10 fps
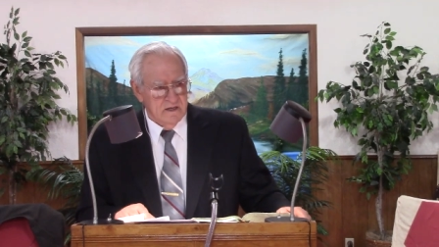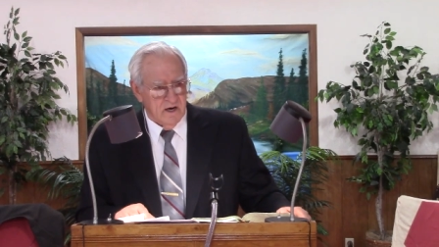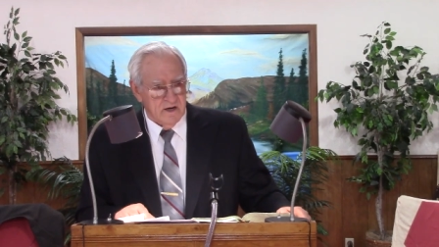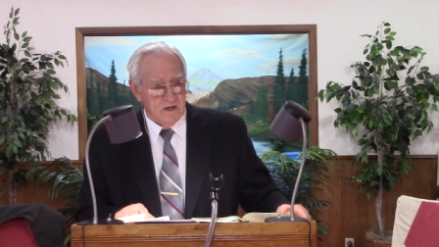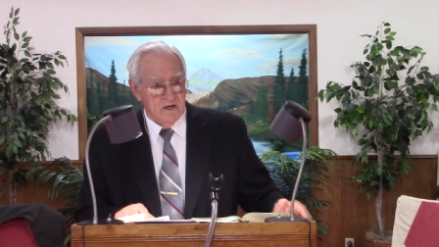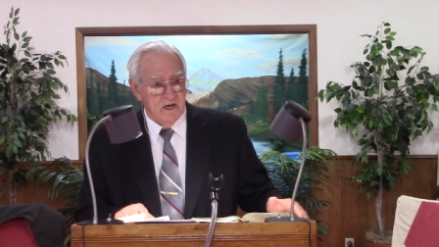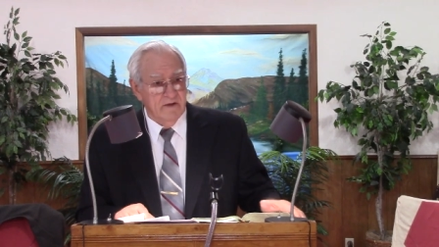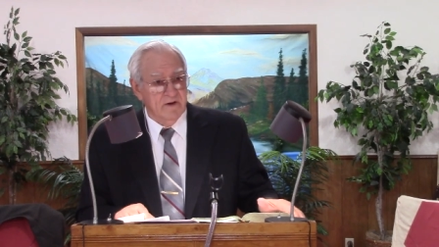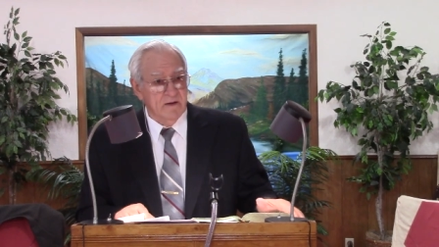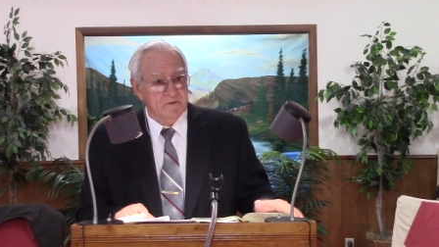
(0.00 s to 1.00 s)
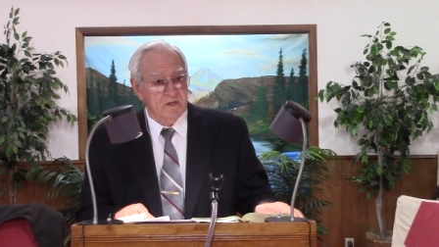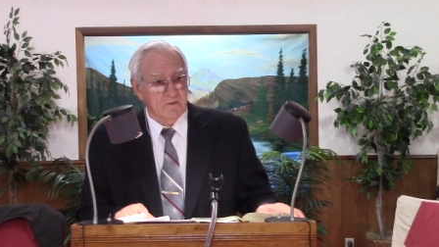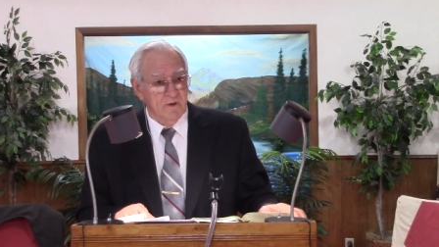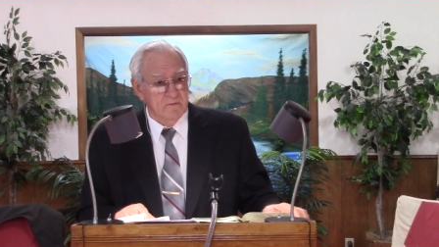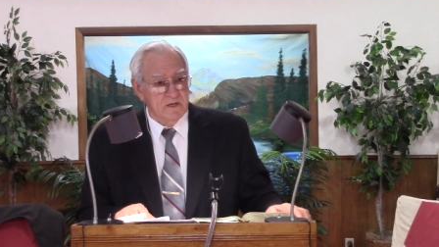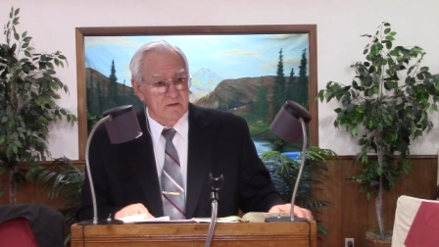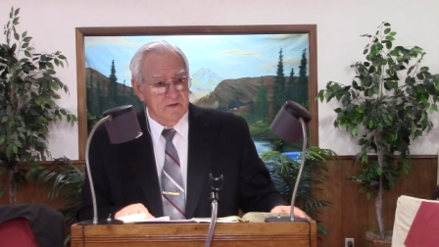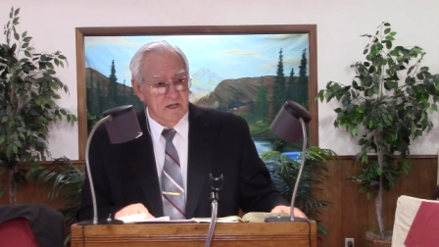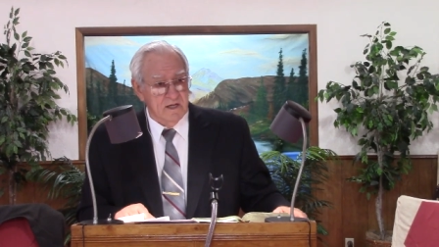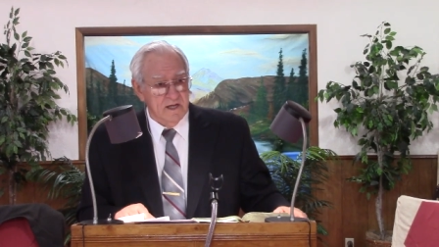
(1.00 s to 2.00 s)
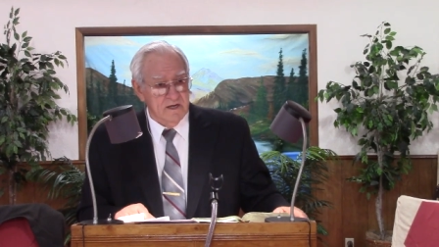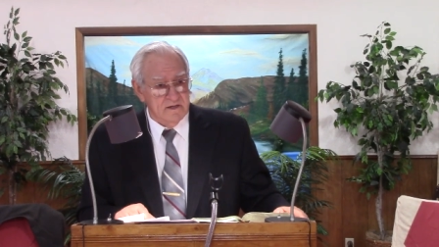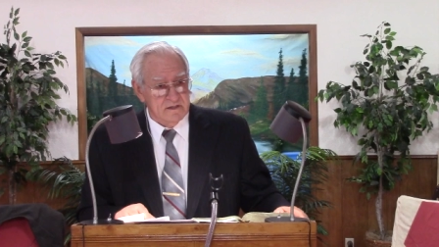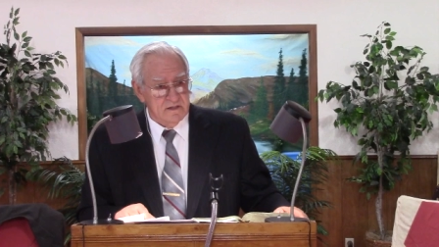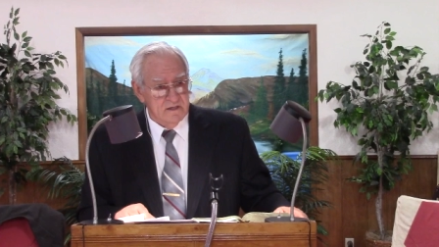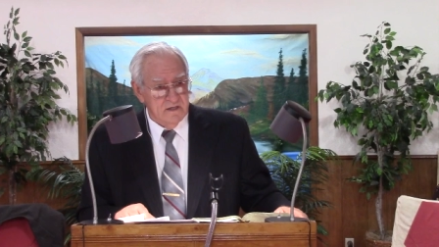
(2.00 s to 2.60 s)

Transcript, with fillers: Are you going to leave it up to the women to be the leaders?